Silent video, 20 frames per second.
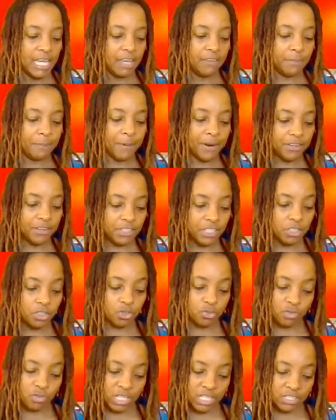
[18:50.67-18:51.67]
If a person
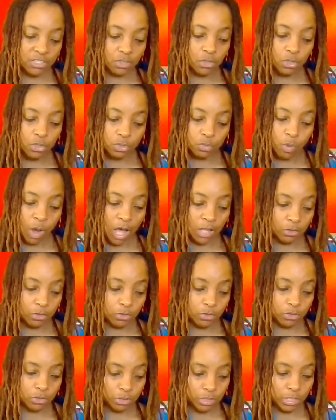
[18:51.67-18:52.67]
drinks or
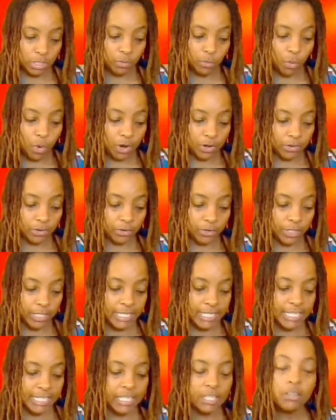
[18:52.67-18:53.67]
swallows dirty water,
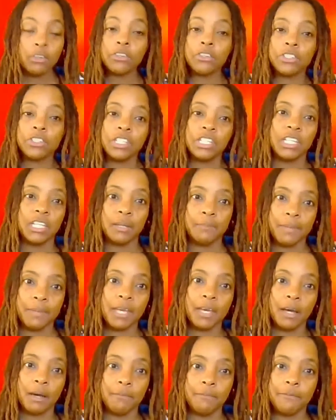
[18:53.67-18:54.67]
he or she can
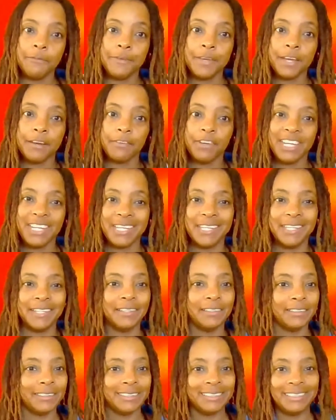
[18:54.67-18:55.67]
become very
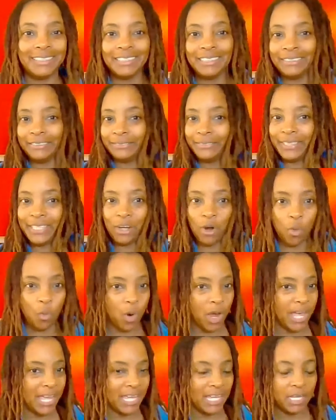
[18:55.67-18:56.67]
ill. And we don't
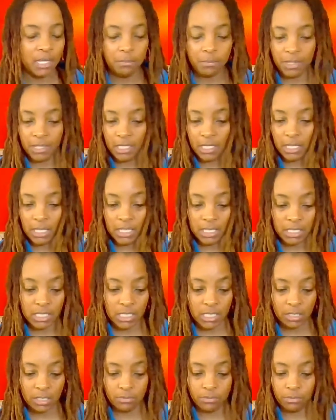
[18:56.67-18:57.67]
want anybody getting
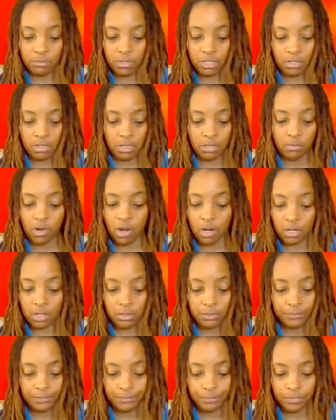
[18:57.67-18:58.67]
sick from dirty
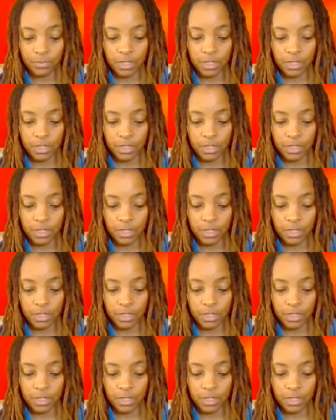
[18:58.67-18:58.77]
water.